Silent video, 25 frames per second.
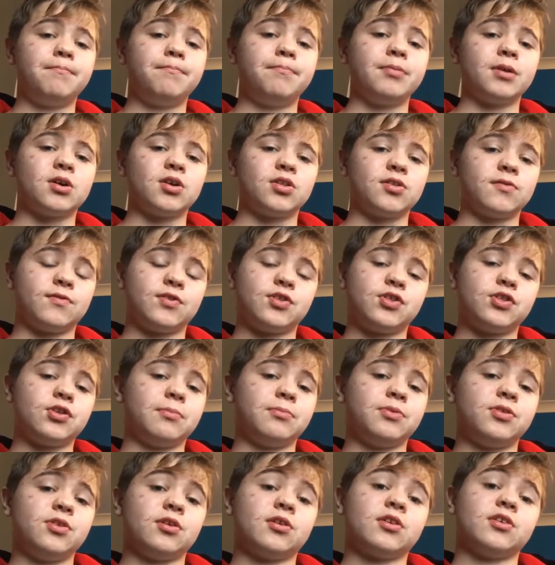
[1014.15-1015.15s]
because of
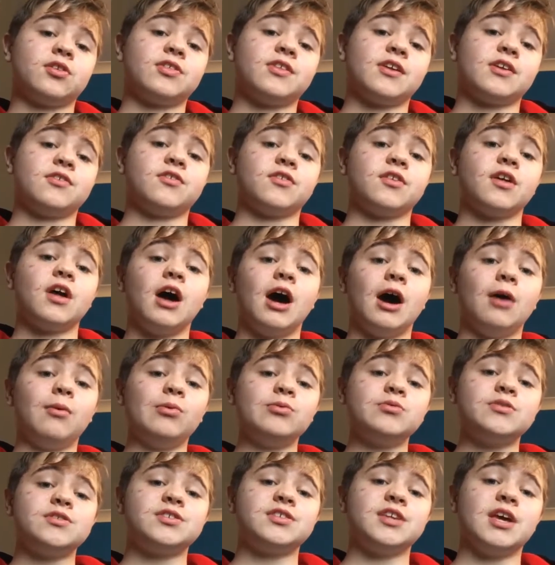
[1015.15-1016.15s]
some circumstances. I
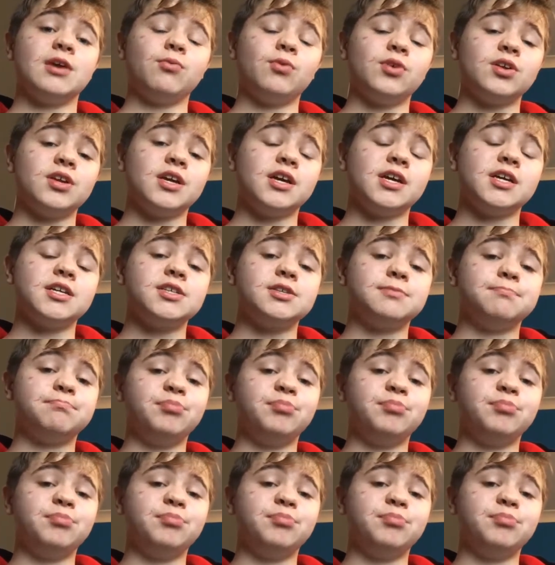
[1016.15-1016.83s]
won't say what it is,